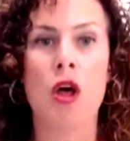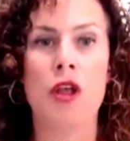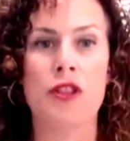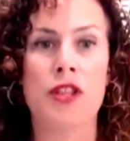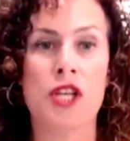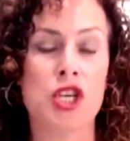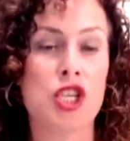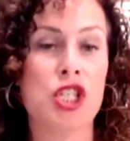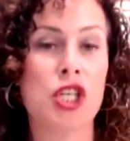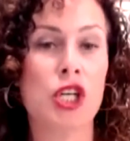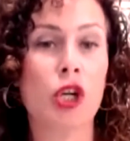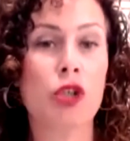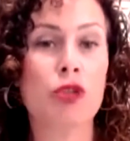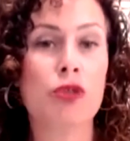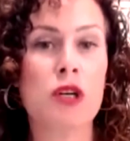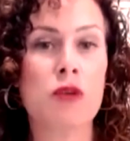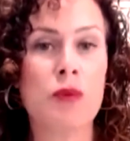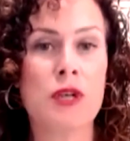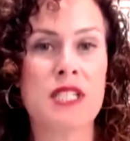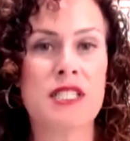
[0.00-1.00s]
the
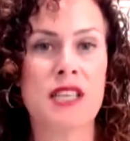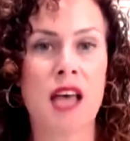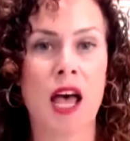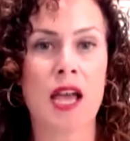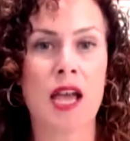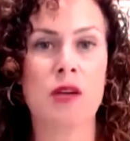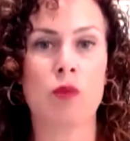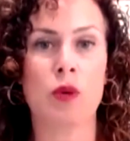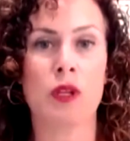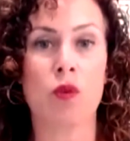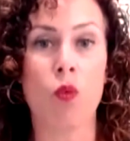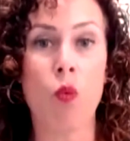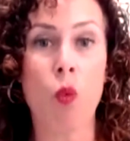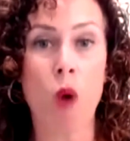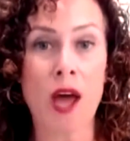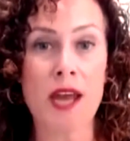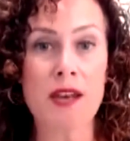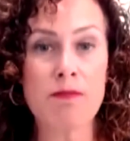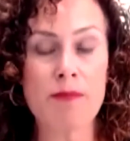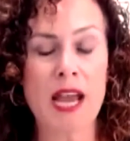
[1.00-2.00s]
children reside with
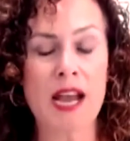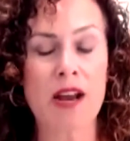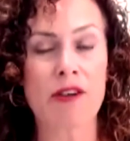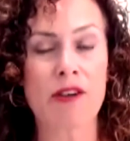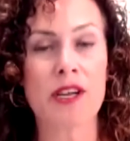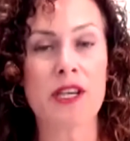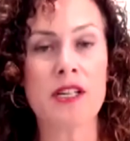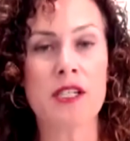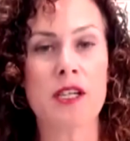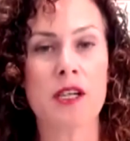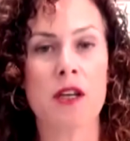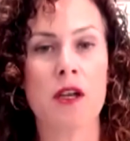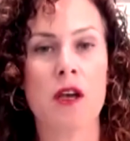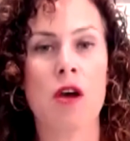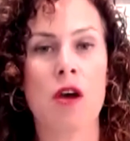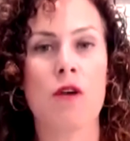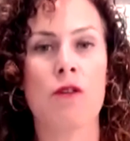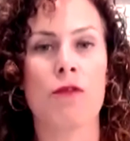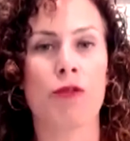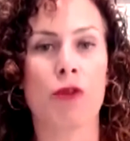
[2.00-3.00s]
one parent
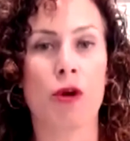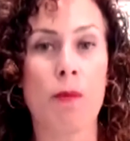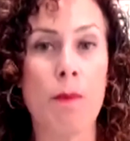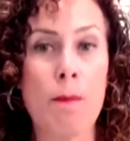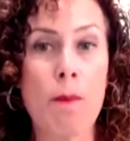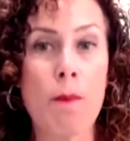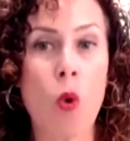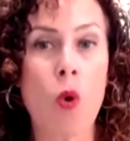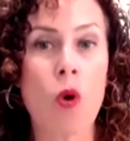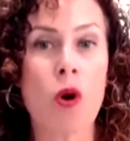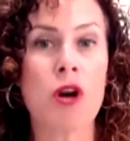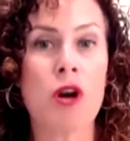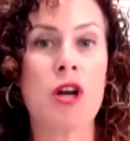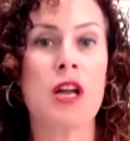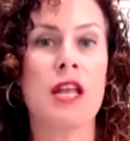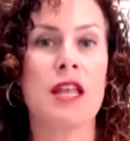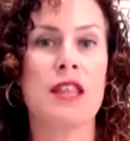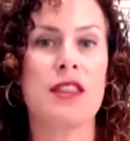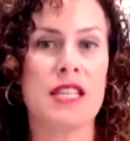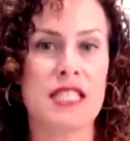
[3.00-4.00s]
for
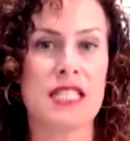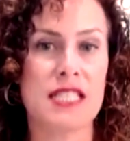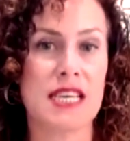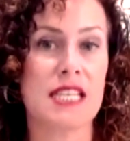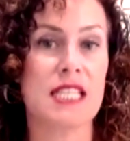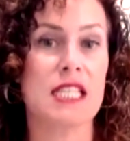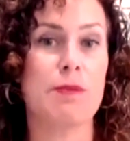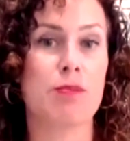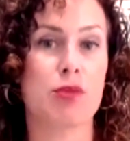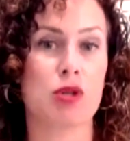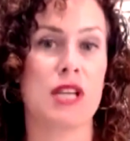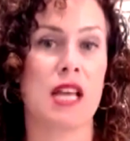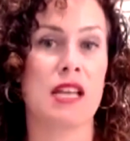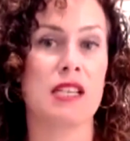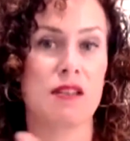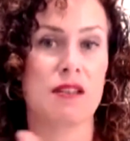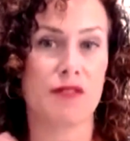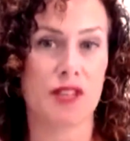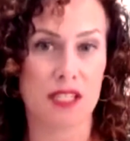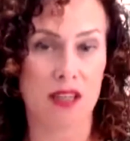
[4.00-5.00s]
more than 60%
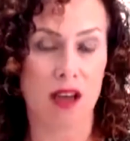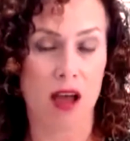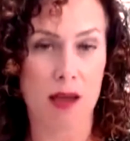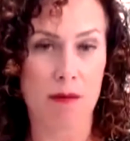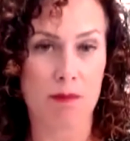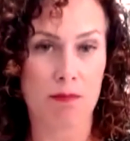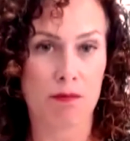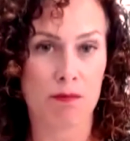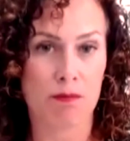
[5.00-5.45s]
of the time.